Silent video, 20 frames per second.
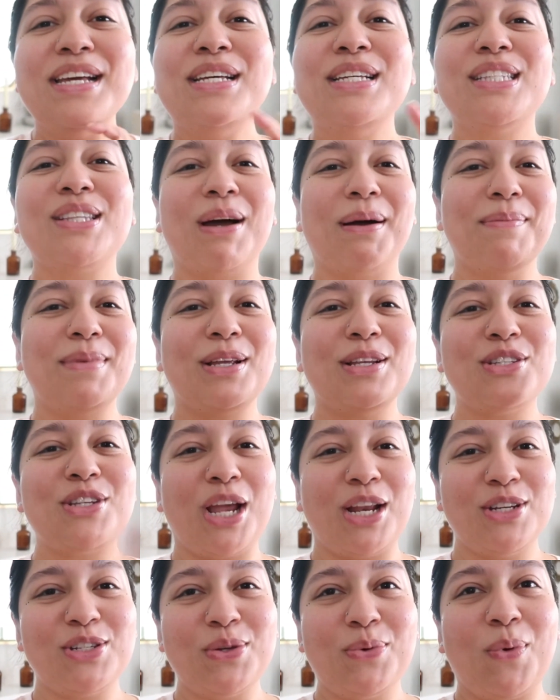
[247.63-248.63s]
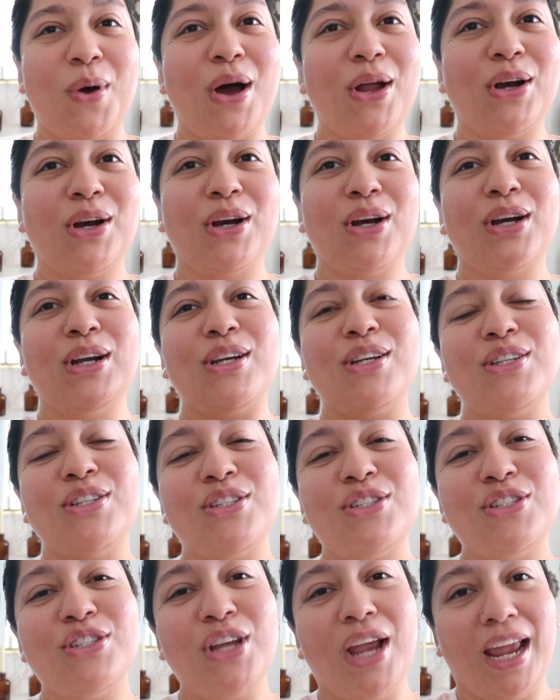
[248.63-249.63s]
So I'm gonna change the water,
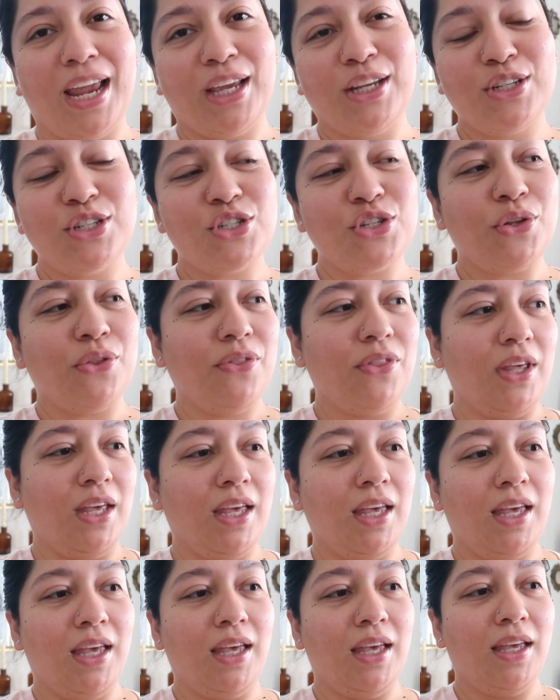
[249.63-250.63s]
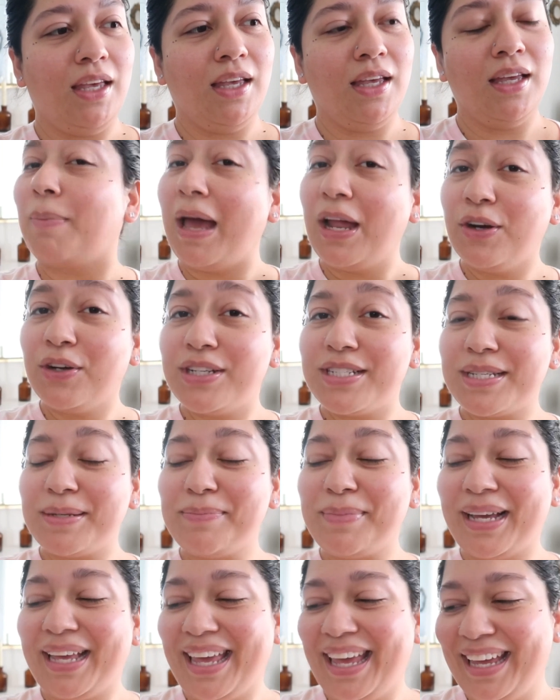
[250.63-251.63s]
change the batteries in
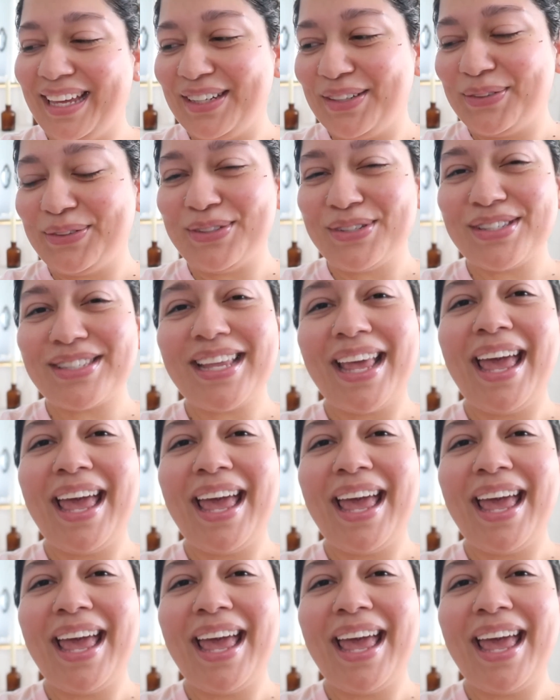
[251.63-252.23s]
my candles.